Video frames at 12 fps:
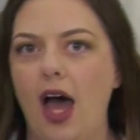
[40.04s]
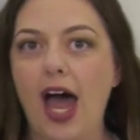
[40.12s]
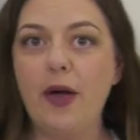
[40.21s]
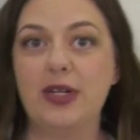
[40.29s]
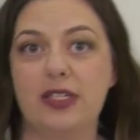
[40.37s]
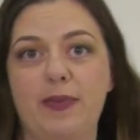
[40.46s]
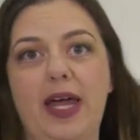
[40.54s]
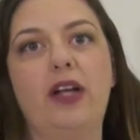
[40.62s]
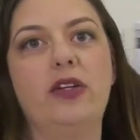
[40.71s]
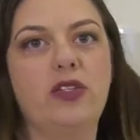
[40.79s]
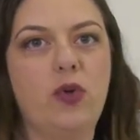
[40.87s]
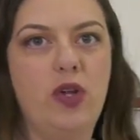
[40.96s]
I went to
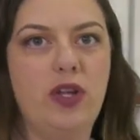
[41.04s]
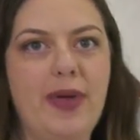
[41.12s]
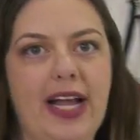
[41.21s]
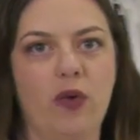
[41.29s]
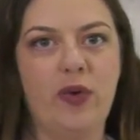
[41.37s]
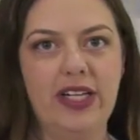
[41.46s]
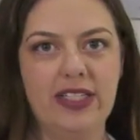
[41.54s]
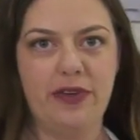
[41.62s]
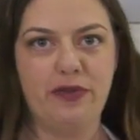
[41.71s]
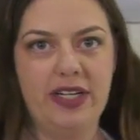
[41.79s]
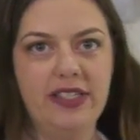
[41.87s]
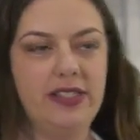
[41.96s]
medical school to make a real
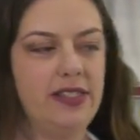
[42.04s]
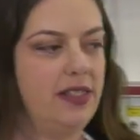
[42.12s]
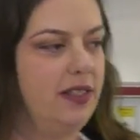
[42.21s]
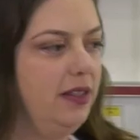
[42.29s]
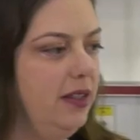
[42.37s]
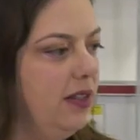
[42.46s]
difference.